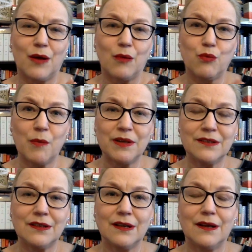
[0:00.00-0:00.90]
a
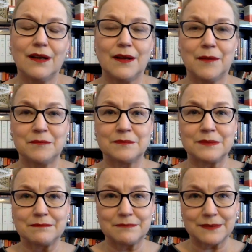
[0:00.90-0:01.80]
woman, um,
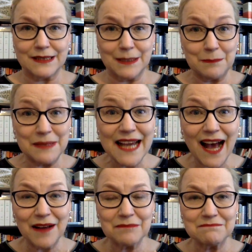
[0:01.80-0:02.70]

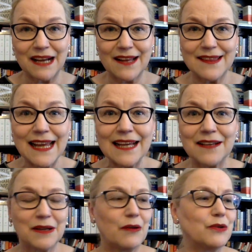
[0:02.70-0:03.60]
Kimia, I think
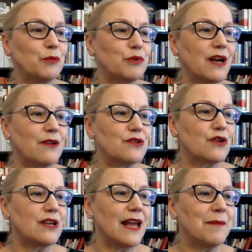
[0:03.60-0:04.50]
you pronounce
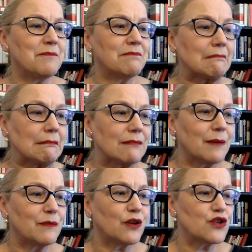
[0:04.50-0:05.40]
her name.
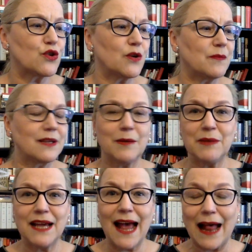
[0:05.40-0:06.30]
I'm not sure.
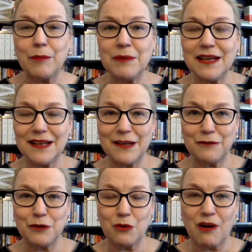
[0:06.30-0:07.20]
Kimia, help me
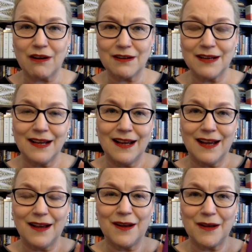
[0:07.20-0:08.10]
if you are
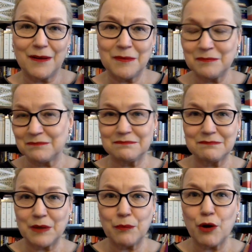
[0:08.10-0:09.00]
uh,
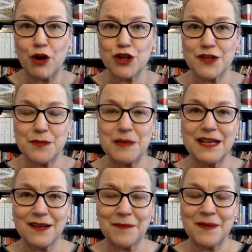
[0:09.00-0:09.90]
a Persian
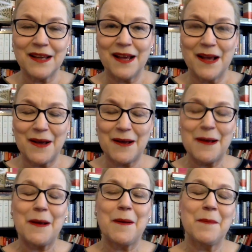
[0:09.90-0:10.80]
speaker.
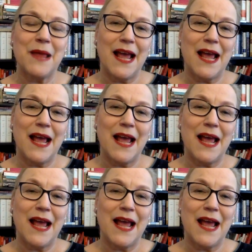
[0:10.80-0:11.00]
Um,